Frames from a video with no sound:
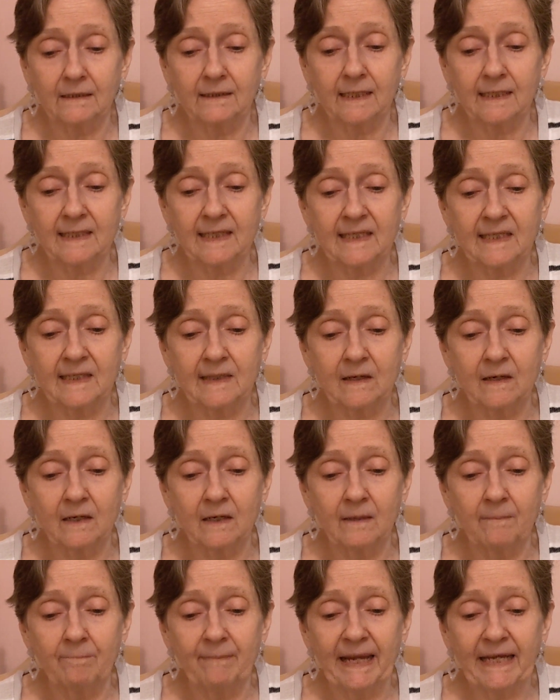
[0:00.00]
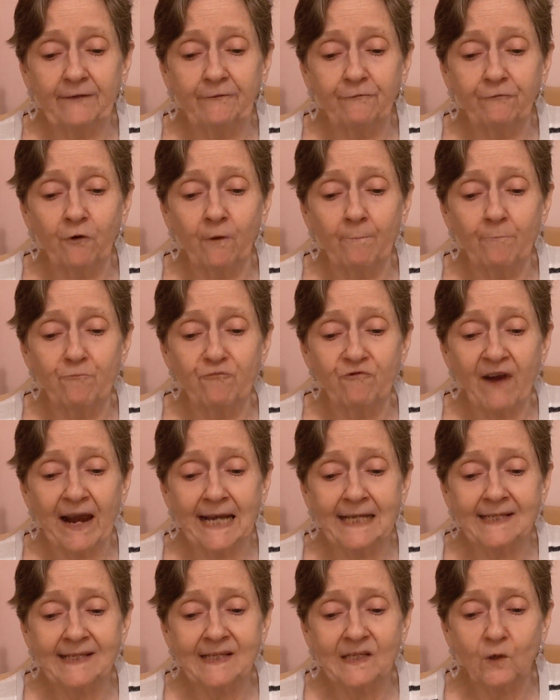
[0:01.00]
This is the made from
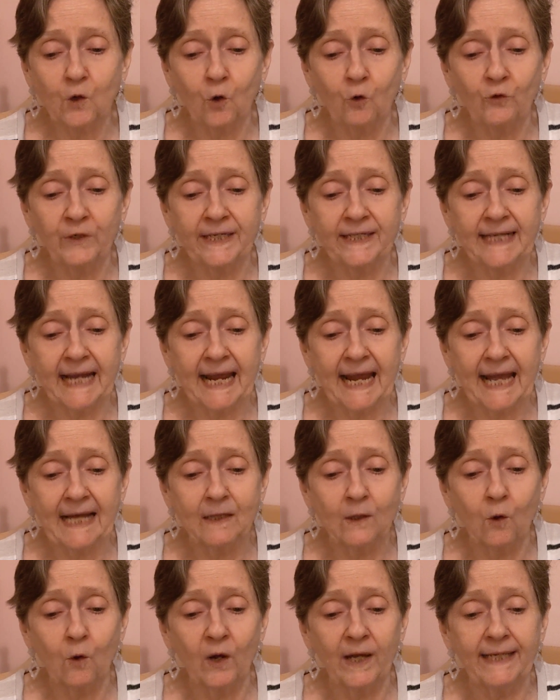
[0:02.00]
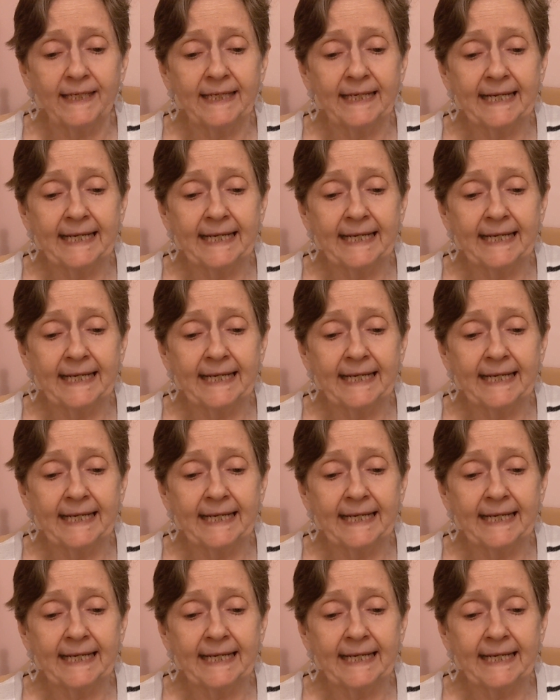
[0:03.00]
brass-coated alloy,